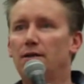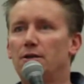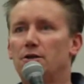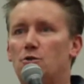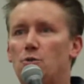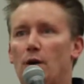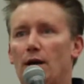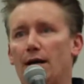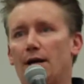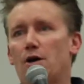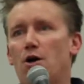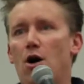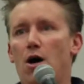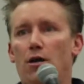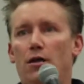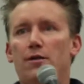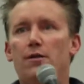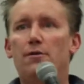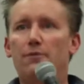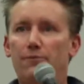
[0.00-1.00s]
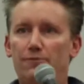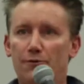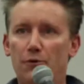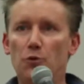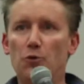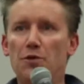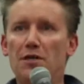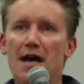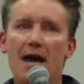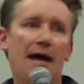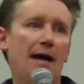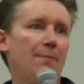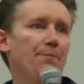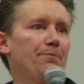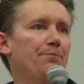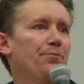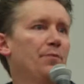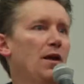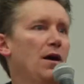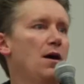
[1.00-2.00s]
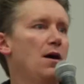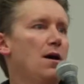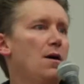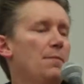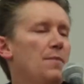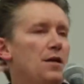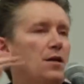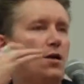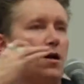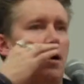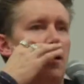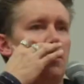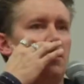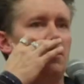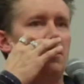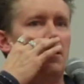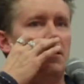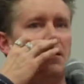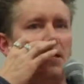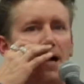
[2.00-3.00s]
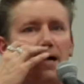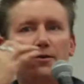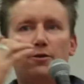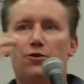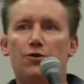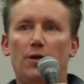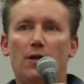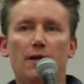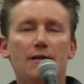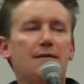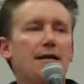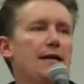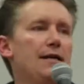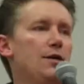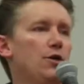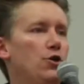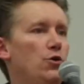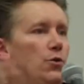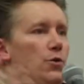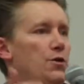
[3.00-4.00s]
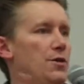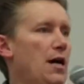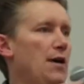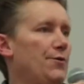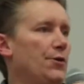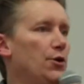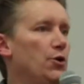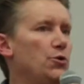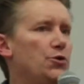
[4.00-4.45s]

This is what I call it, food game. Because these guys, there's a lot of dating gurus out there.